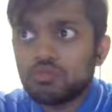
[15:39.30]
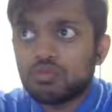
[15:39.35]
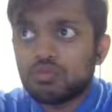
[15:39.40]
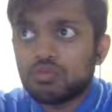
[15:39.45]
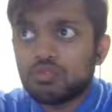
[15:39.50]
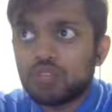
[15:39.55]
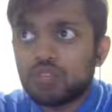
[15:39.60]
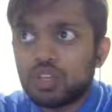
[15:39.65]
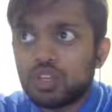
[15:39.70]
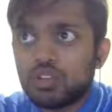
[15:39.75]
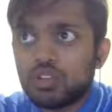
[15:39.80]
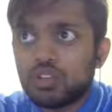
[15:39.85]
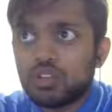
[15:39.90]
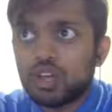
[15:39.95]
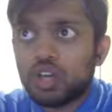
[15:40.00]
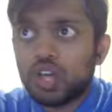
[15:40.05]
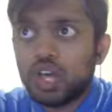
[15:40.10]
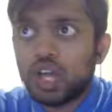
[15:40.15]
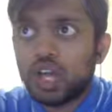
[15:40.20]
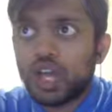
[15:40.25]
then
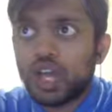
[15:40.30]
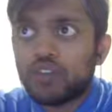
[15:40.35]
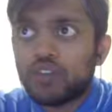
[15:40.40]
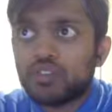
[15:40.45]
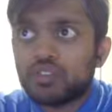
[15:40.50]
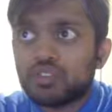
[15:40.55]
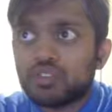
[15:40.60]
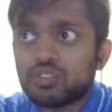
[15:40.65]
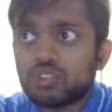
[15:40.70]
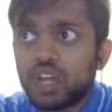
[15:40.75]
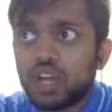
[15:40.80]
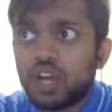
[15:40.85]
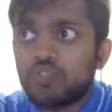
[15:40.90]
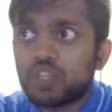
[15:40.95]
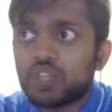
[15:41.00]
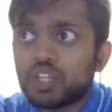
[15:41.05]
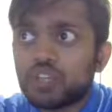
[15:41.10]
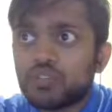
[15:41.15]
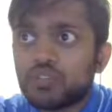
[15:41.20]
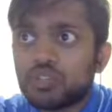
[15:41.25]
I have to
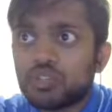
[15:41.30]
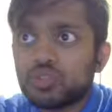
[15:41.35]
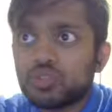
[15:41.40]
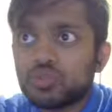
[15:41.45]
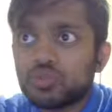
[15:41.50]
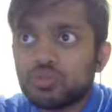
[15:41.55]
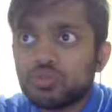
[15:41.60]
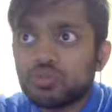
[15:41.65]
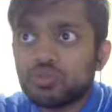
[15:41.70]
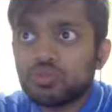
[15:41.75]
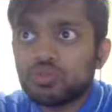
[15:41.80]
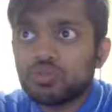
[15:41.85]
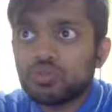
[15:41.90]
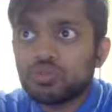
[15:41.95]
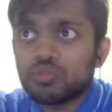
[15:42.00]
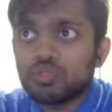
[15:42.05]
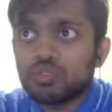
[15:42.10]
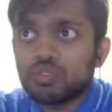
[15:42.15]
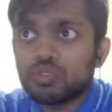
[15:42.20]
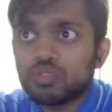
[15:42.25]
give it to
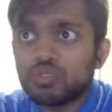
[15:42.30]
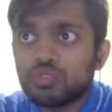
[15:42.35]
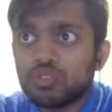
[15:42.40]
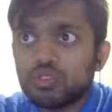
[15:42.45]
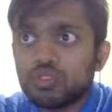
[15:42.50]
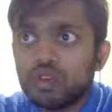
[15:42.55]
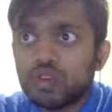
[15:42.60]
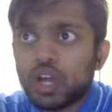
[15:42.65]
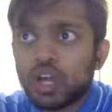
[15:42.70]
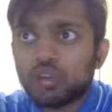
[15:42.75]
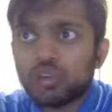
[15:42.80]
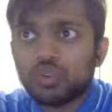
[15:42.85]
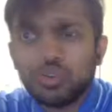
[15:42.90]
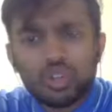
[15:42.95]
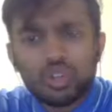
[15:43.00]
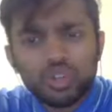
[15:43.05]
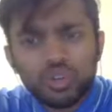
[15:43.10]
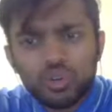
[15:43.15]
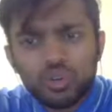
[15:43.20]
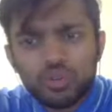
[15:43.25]

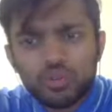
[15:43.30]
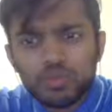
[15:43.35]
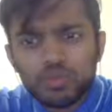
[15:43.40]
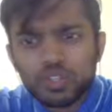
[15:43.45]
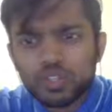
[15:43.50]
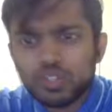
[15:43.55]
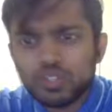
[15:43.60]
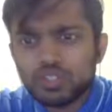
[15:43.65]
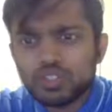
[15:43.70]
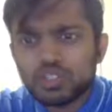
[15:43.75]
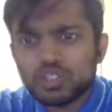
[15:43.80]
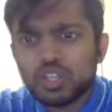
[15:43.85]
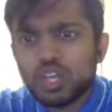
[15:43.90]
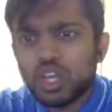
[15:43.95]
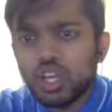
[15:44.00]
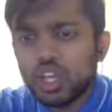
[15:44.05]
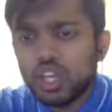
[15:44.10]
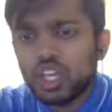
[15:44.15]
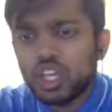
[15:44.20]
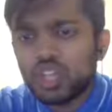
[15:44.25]
Antonio because
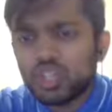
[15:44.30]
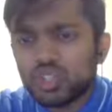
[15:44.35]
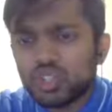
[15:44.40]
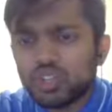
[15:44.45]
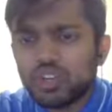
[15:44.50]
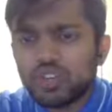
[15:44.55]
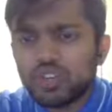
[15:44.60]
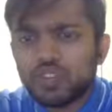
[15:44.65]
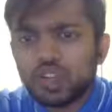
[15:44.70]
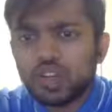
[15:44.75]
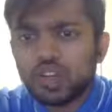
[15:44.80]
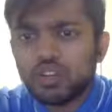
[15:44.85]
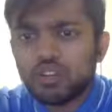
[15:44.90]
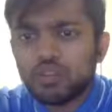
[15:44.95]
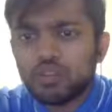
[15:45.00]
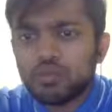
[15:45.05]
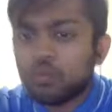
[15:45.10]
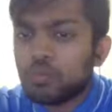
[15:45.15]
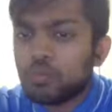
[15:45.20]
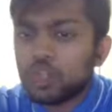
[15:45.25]
he should have done
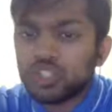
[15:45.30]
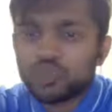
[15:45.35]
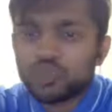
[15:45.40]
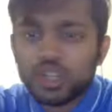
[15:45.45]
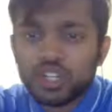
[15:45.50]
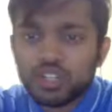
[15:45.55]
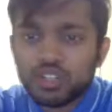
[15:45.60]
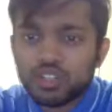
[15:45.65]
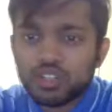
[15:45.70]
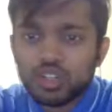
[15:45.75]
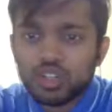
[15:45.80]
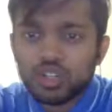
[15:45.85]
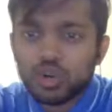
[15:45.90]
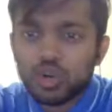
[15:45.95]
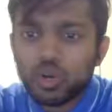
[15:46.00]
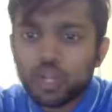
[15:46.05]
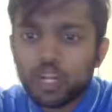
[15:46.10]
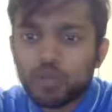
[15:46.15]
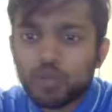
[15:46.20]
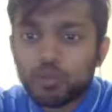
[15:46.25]
much better in
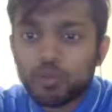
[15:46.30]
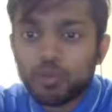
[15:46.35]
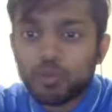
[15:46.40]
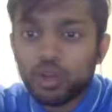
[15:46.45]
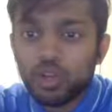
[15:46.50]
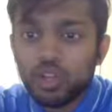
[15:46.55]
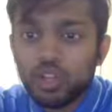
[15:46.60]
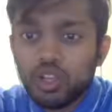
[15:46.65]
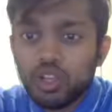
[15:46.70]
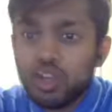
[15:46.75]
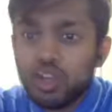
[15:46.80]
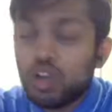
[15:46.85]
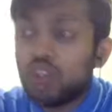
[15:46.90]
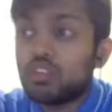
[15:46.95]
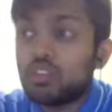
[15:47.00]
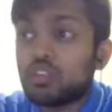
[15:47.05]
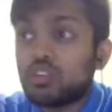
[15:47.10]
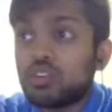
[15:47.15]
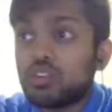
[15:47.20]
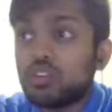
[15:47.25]
holding up the ball. The
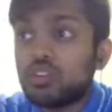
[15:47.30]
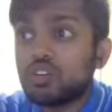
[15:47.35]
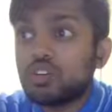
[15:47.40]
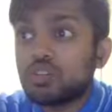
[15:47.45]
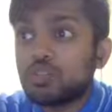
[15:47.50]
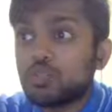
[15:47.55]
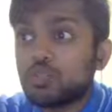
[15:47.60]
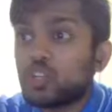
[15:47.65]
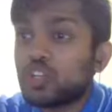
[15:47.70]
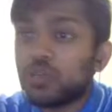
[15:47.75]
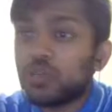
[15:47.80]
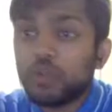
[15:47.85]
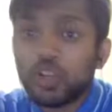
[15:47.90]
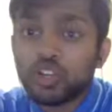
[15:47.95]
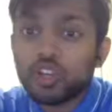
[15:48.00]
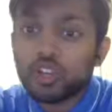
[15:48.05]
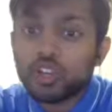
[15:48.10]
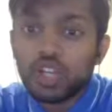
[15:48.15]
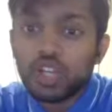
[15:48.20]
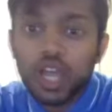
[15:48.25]
third special
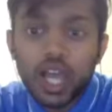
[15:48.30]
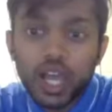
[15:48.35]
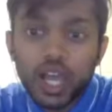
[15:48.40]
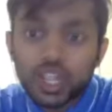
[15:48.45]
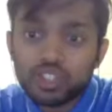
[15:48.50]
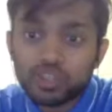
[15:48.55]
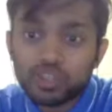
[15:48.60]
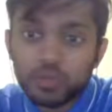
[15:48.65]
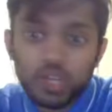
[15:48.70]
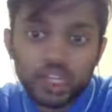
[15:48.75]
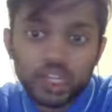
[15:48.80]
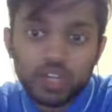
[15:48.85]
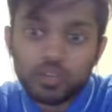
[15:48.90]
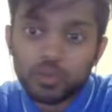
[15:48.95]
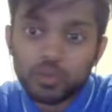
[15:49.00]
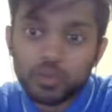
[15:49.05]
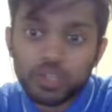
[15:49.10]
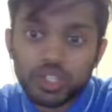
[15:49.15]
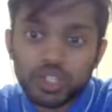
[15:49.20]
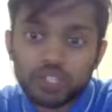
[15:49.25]
mention has to be David
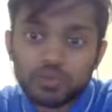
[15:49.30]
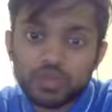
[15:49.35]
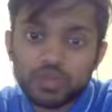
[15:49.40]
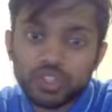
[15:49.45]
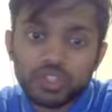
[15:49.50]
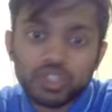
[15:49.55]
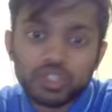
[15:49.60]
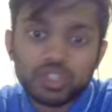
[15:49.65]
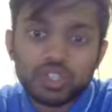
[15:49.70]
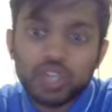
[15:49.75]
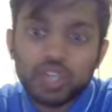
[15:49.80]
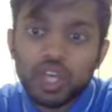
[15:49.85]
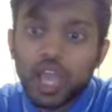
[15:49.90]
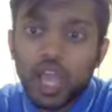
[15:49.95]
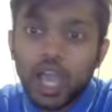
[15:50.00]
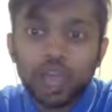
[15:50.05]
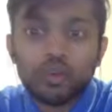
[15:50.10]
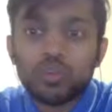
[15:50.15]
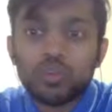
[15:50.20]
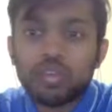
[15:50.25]
Moyes because I
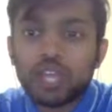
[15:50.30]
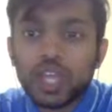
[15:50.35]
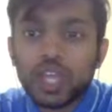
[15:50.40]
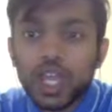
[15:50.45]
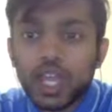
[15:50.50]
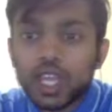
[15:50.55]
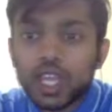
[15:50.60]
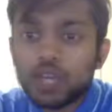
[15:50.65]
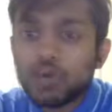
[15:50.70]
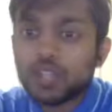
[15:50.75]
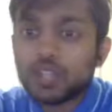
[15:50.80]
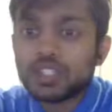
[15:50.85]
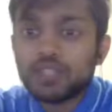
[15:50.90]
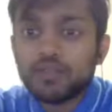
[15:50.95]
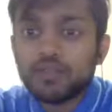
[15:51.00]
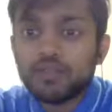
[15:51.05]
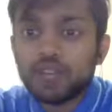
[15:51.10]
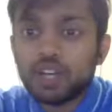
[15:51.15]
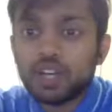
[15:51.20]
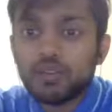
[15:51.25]
don't think any West Ham
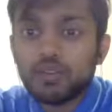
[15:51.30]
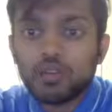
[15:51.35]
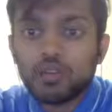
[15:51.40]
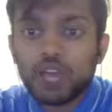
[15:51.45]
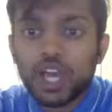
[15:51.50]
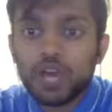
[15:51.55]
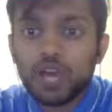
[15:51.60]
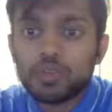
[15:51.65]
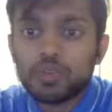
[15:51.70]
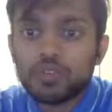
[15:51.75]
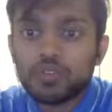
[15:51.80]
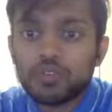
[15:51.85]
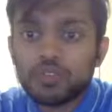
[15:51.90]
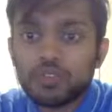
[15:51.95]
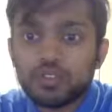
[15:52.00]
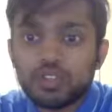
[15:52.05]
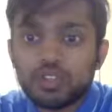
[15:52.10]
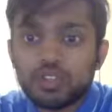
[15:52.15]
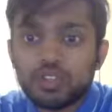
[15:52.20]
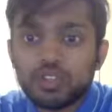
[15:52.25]
fan will be happy
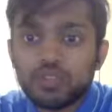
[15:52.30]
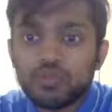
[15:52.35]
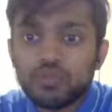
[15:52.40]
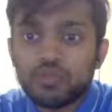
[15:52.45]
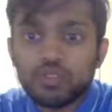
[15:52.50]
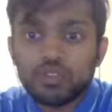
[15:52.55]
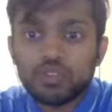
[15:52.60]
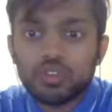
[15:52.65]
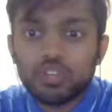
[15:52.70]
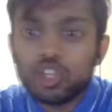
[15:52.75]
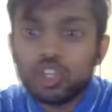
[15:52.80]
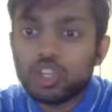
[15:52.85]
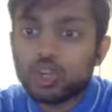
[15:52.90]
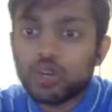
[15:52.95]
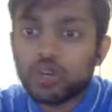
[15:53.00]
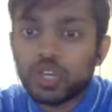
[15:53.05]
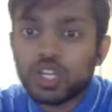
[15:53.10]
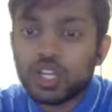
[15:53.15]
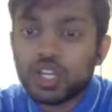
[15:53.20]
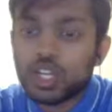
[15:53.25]
in the
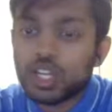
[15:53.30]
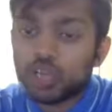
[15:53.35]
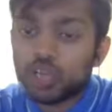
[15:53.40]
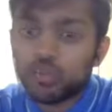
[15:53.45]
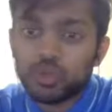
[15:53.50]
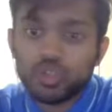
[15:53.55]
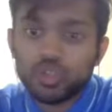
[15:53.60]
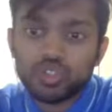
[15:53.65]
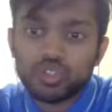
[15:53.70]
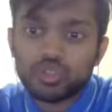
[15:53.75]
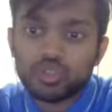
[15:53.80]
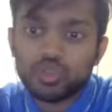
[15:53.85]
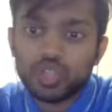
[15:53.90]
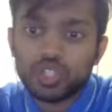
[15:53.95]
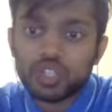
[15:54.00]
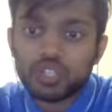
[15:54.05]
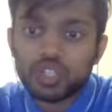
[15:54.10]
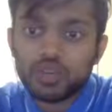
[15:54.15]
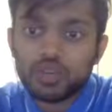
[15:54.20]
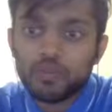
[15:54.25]
way that he approached today's
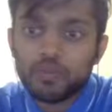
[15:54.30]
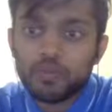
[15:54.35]
game.